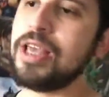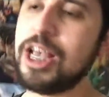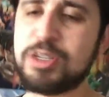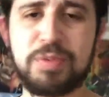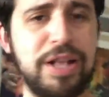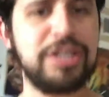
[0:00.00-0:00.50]

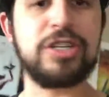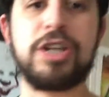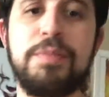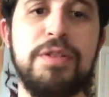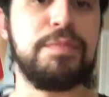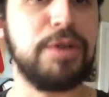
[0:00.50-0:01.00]
as well as a
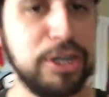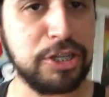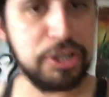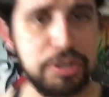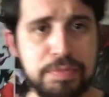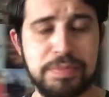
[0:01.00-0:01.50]
couple of
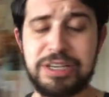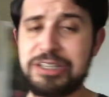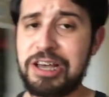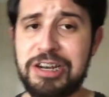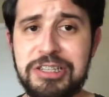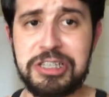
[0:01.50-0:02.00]
books, because
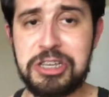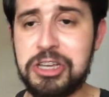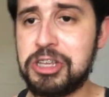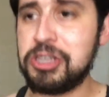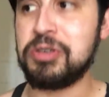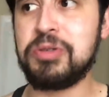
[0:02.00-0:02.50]
honestly, you
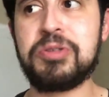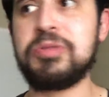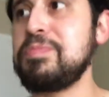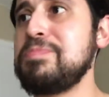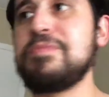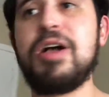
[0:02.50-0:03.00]
can
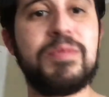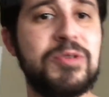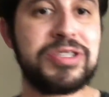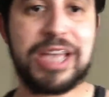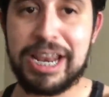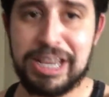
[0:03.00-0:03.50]
use
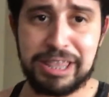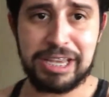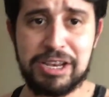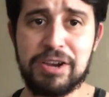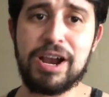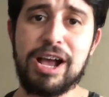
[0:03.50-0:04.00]
almost anything
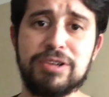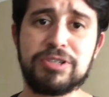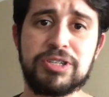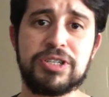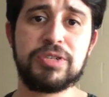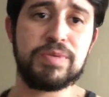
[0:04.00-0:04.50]
in your
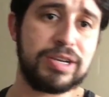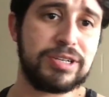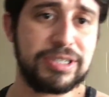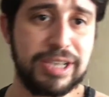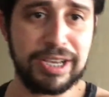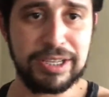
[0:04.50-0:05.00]
house to
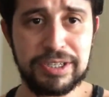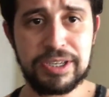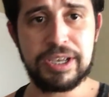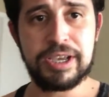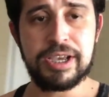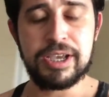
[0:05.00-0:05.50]
exercise.
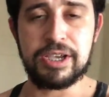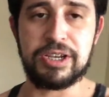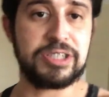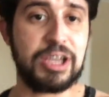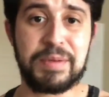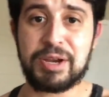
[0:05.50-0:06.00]
You
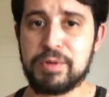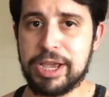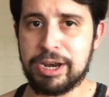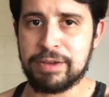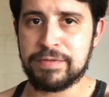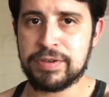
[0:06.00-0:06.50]
just gotta be
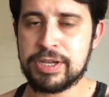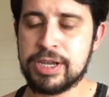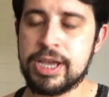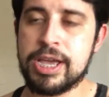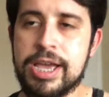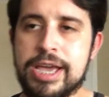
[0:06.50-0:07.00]
creative.
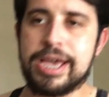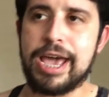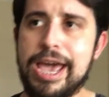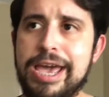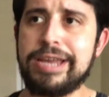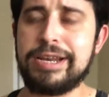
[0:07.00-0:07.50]

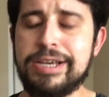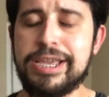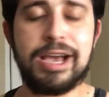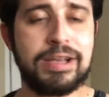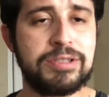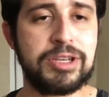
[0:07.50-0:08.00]
And
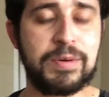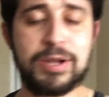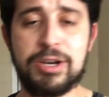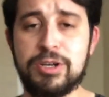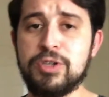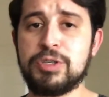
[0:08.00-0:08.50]
yeah, today we're
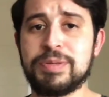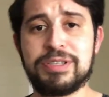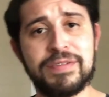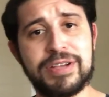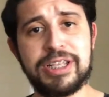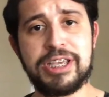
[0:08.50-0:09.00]
gonna do
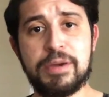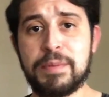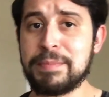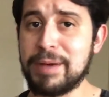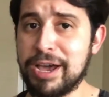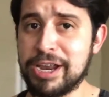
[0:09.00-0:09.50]
specifically upper
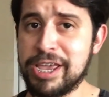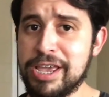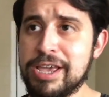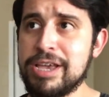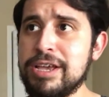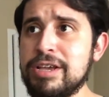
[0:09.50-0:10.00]

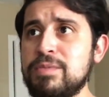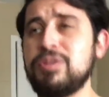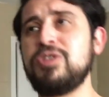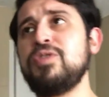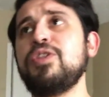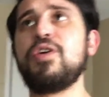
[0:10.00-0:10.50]
body. We'll
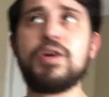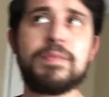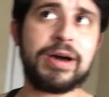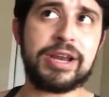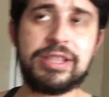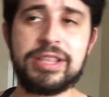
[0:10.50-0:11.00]
do lower
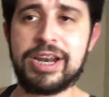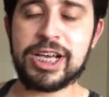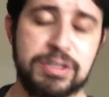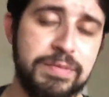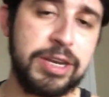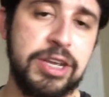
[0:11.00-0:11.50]
body in the
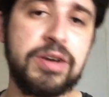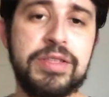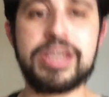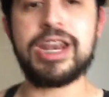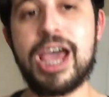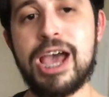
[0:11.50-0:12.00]
next video,
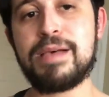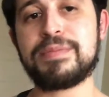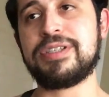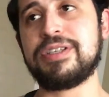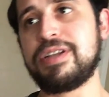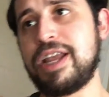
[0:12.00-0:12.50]
then abs
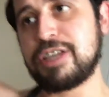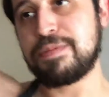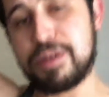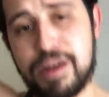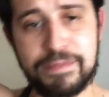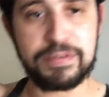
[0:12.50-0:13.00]
in the next
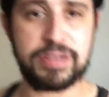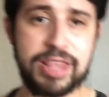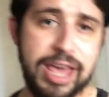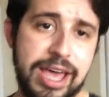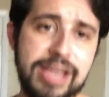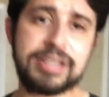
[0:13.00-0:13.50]
video after
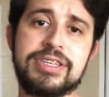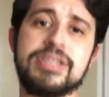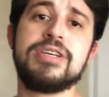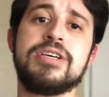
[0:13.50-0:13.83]
that.